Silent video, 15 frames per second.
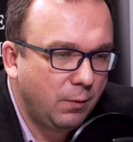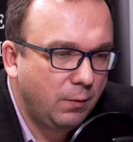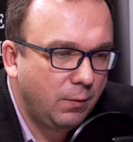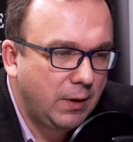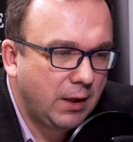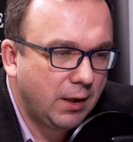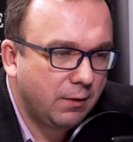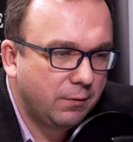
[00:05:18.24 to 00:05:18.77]

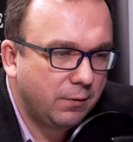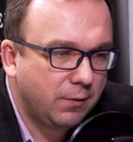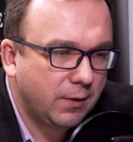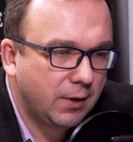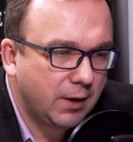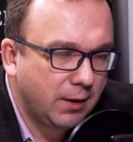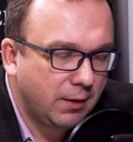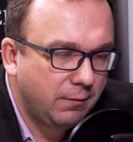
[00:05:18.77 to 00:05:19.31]
we have
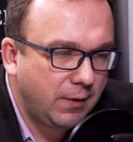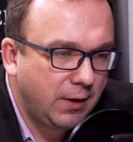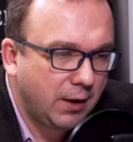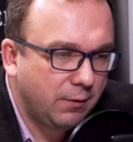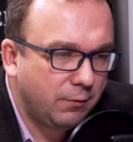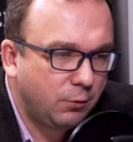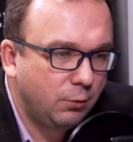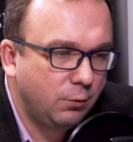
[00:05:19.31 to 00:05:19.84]

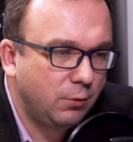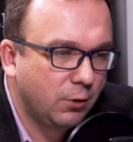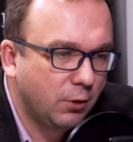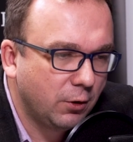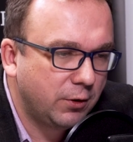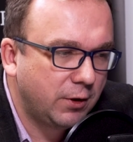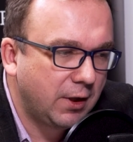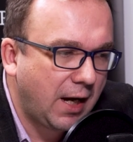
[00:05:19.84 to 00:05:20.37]
to
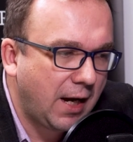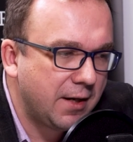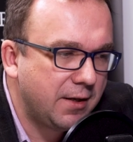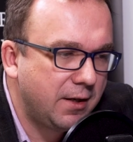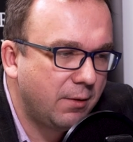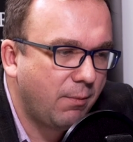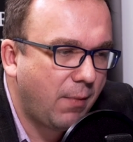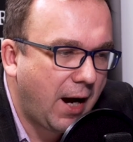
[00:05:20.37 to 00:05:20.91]
not
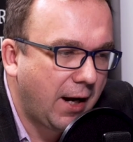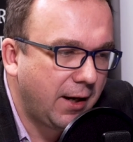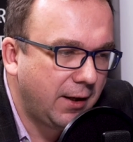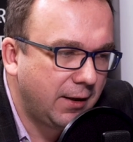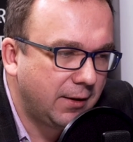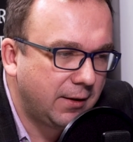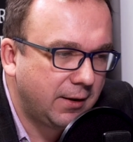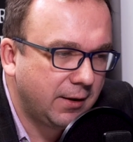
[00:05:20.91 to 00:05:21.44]
undermine
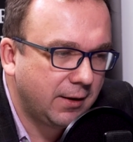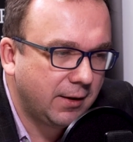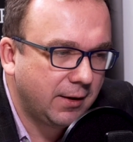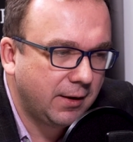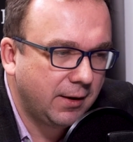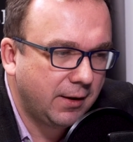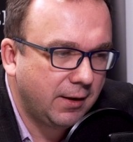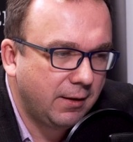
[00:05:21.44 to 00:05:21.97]
it
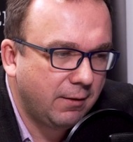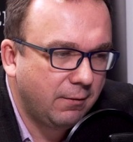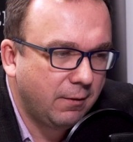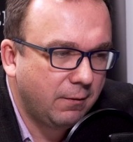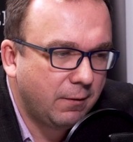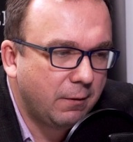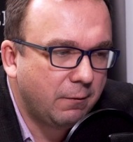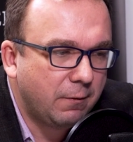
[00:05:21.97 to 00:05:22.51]

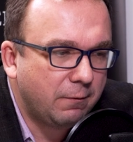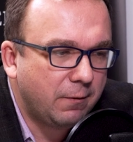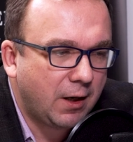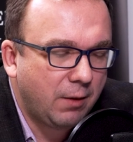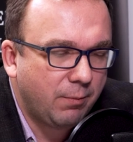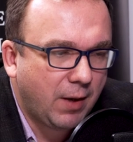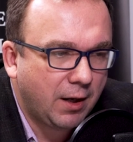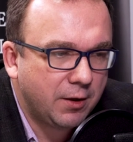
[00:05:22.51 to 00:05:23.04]

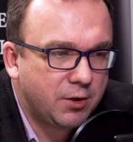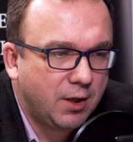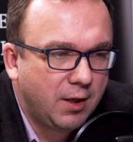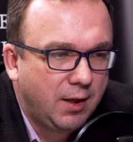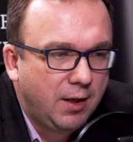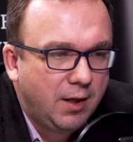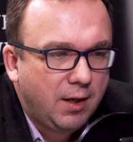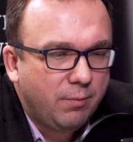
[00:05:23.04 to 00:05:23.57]
very much,
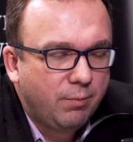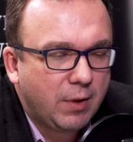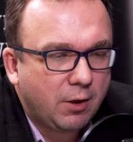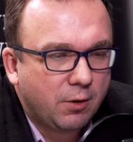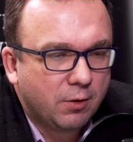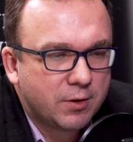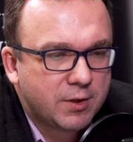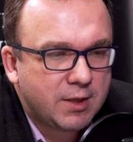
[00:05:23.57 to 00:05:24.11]

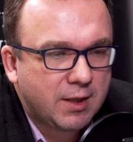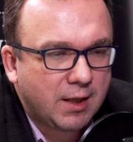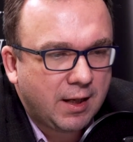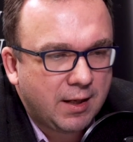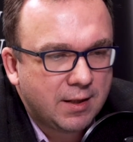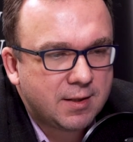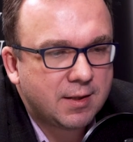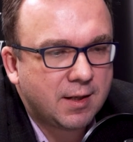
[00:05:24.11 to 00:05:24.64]
because
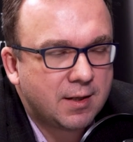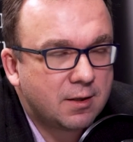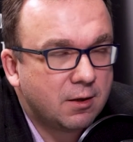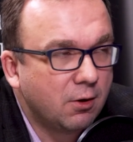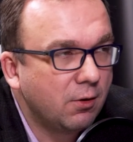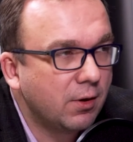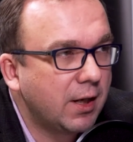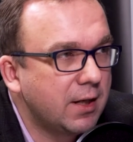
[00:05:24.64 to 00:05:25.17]
as
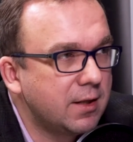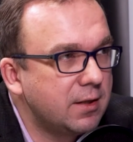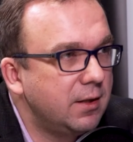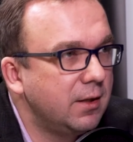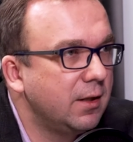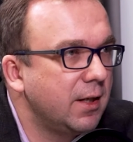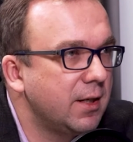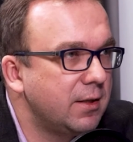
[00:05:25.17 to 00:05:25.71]
long as
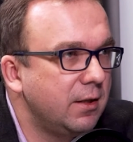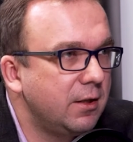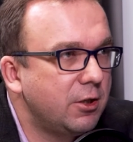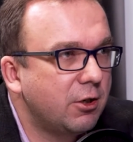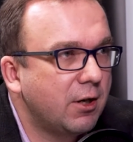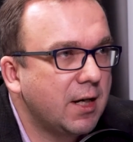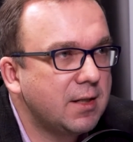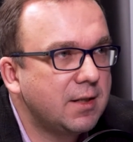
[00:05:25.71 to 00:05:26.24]
the
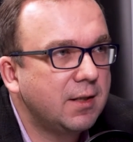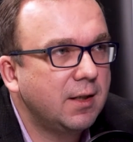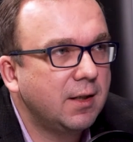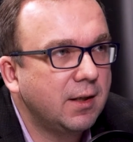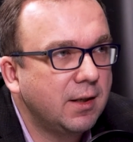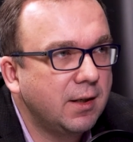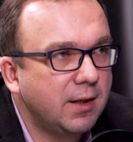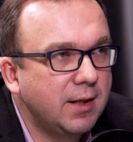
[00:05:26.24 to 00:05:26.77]
trust
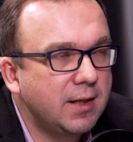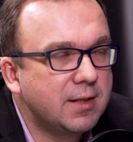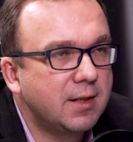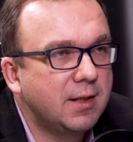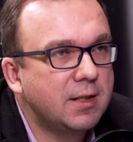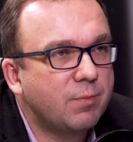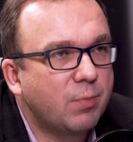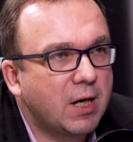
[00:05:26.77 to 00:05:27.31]

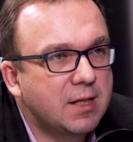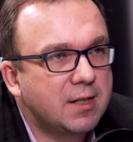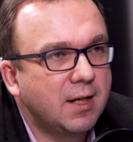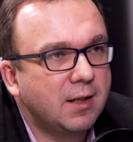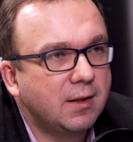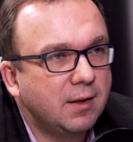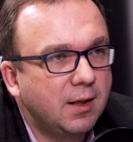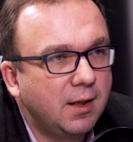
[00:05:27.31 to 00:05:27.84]
is
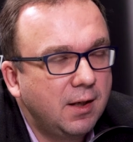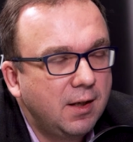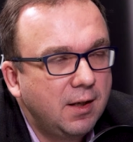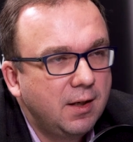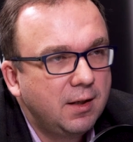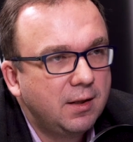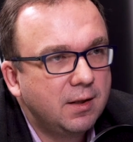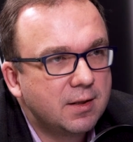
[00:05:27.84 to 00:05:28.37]
present,
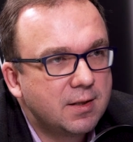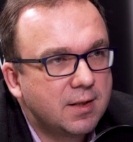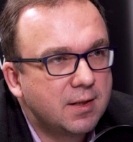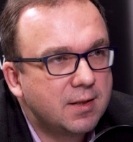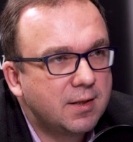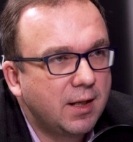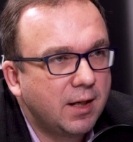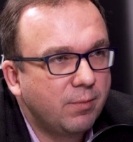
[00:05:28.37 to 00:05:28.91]
the
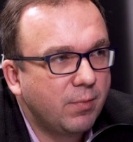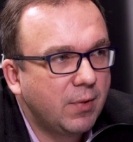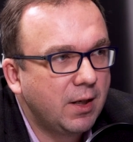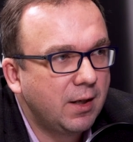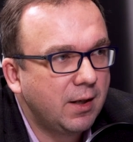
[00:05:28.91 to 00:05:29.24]
system